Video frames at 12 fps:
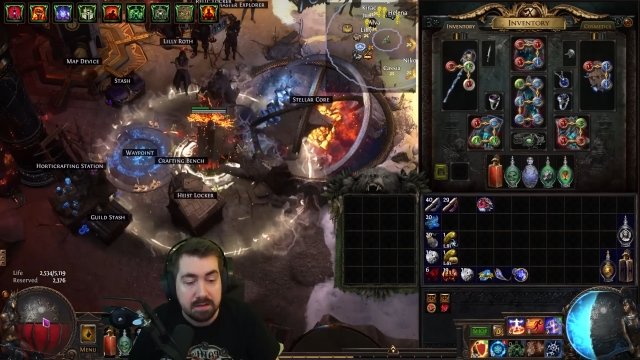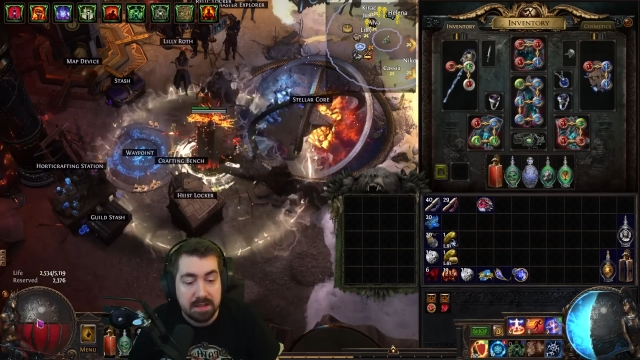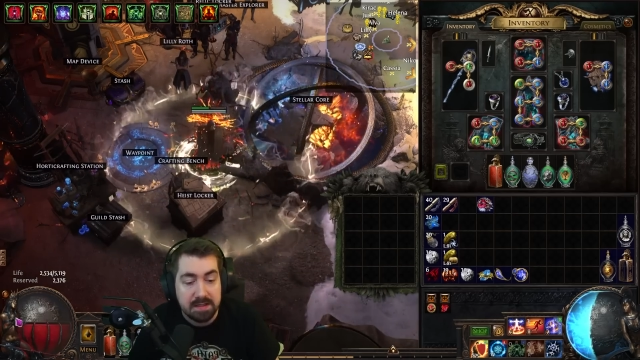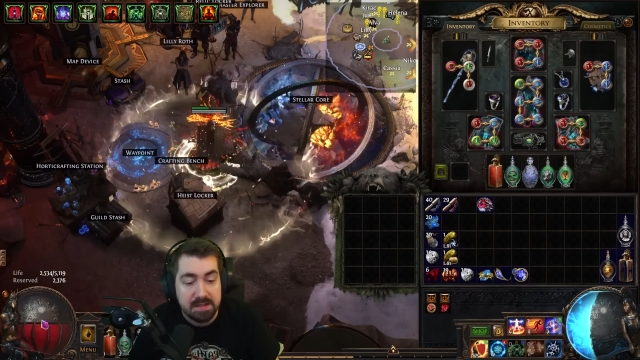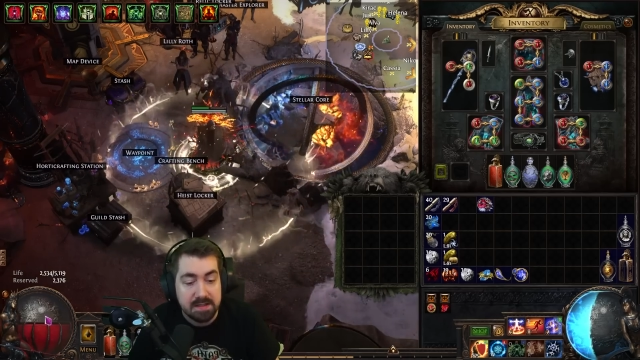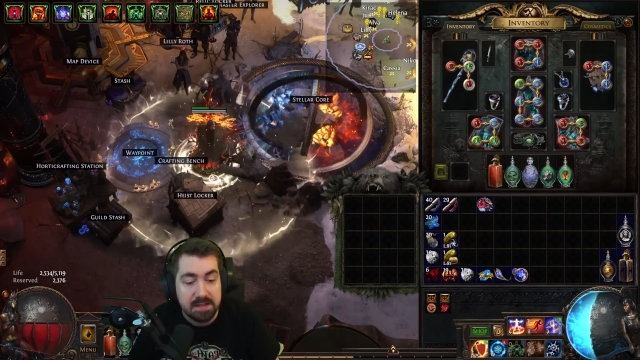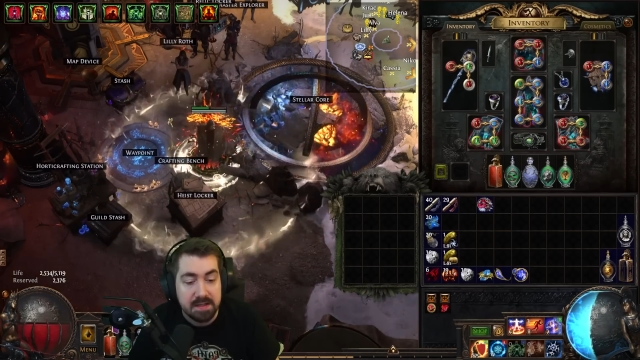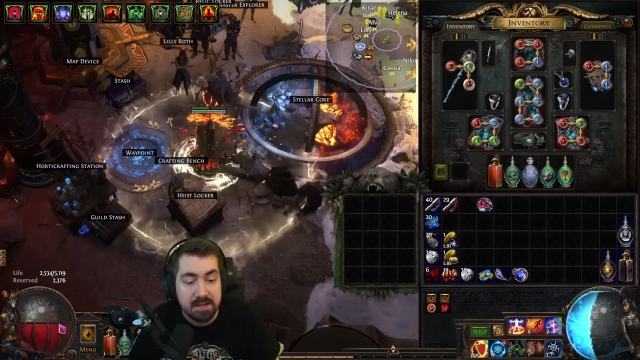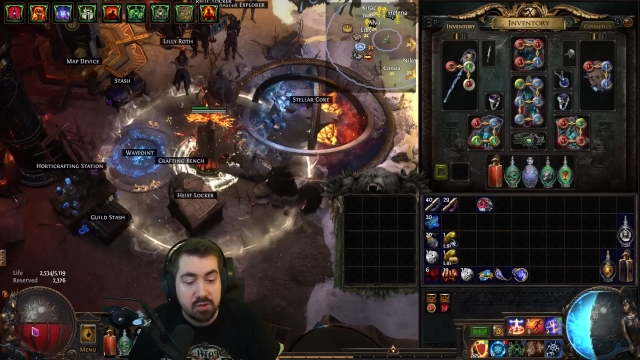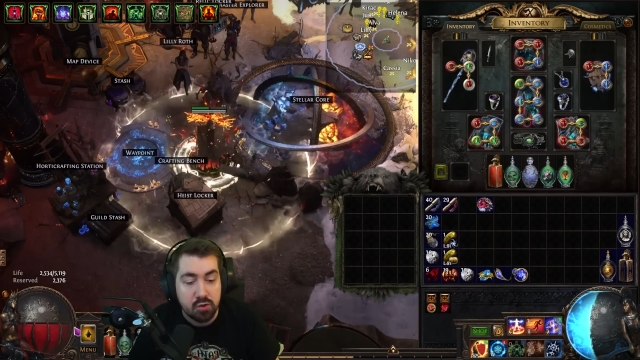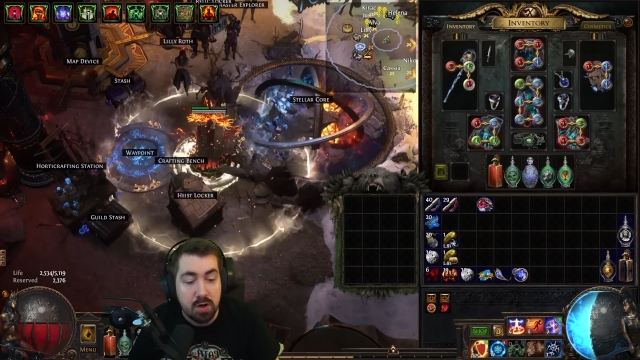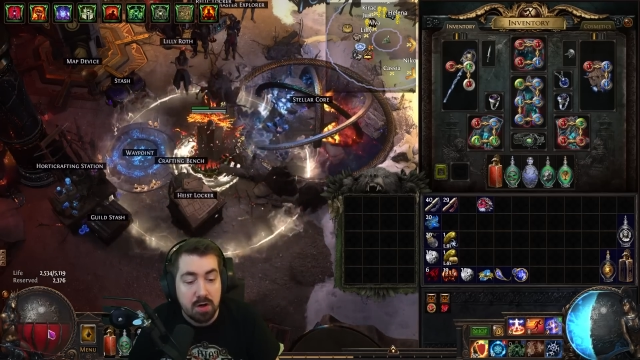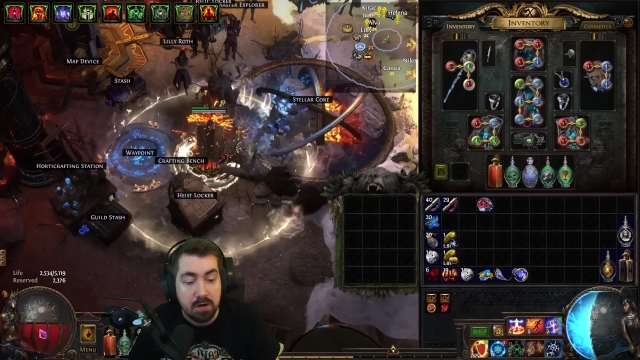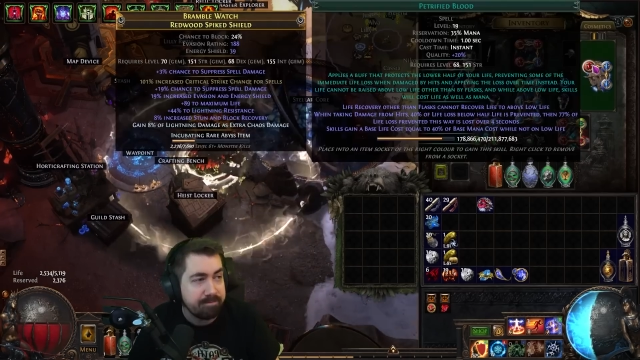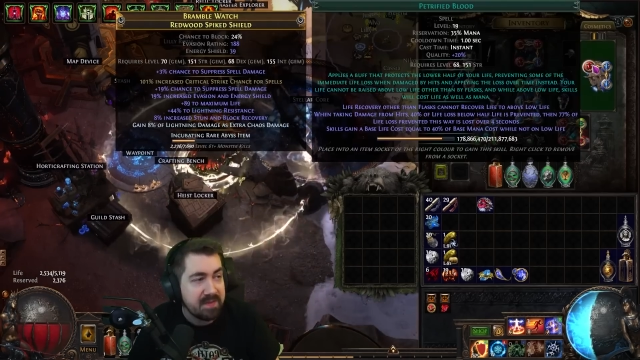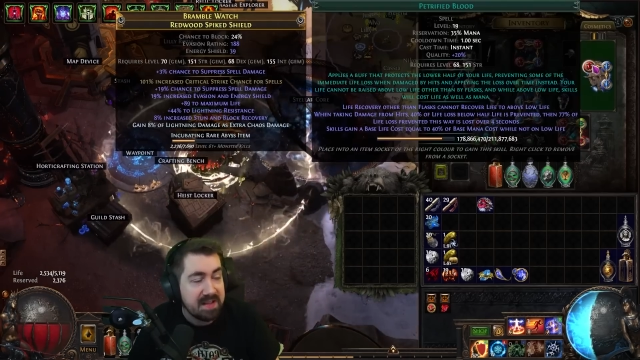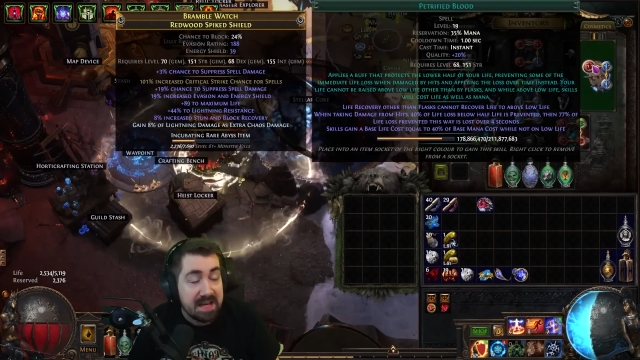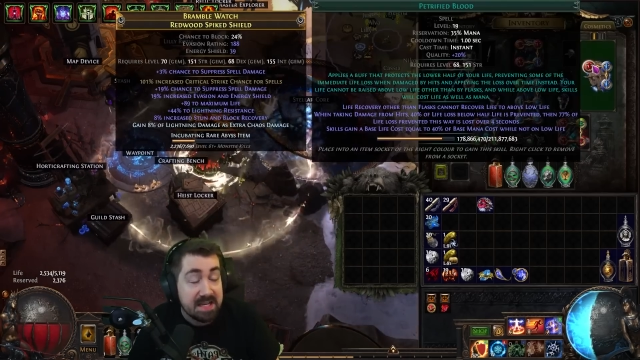It's stronger.
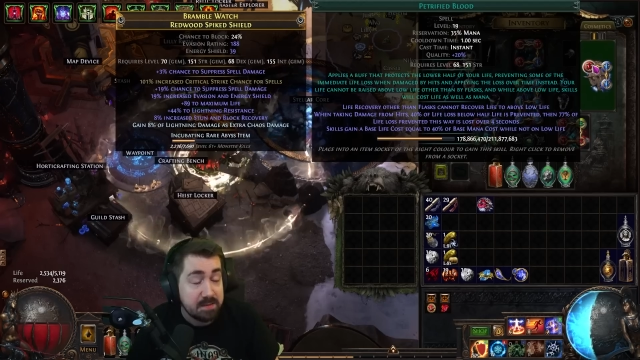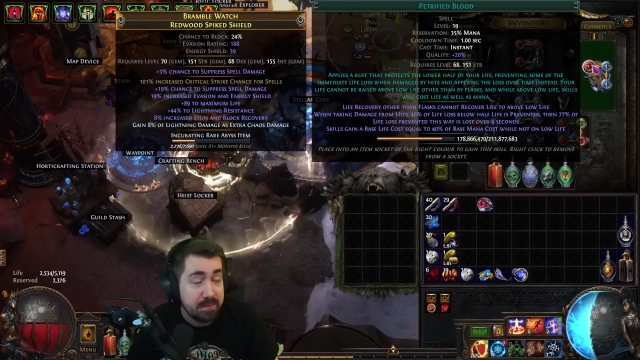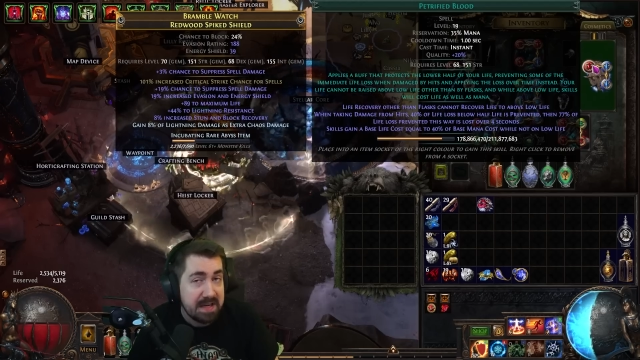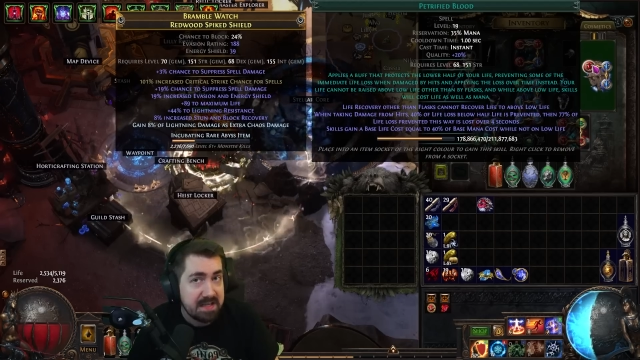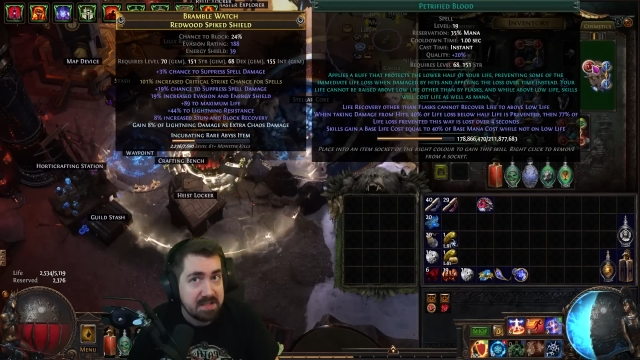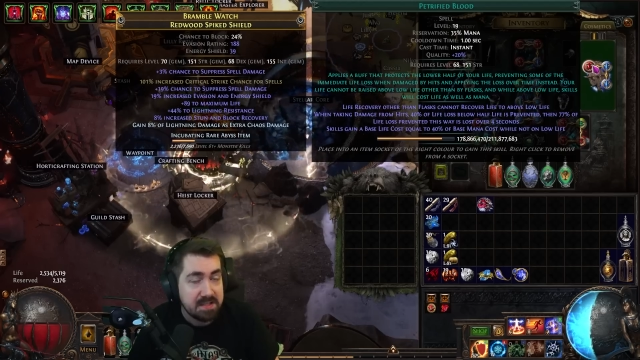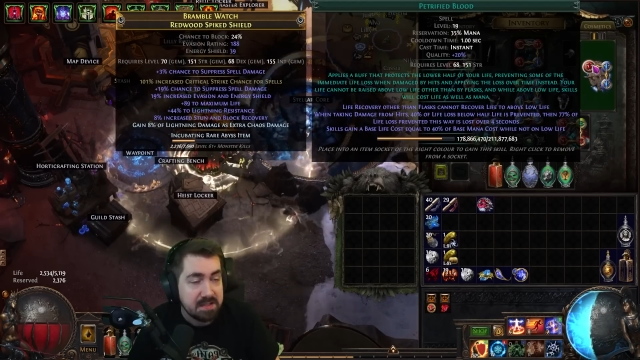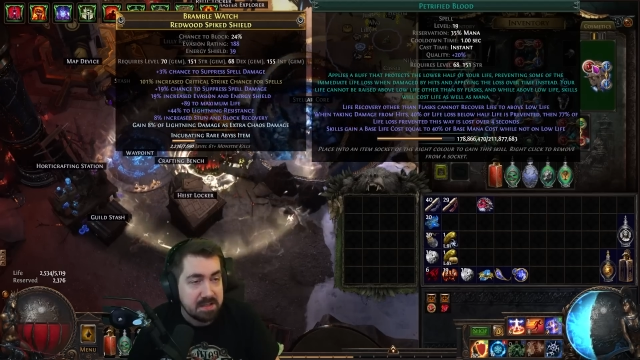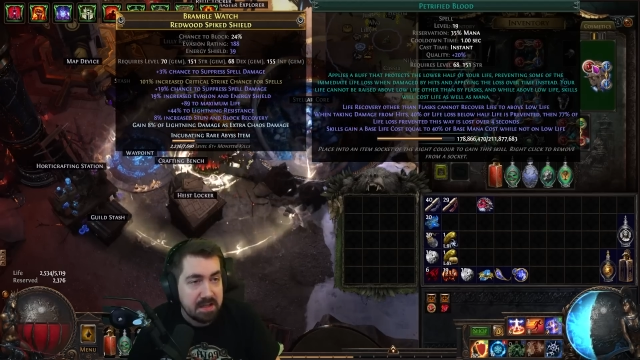Last patch,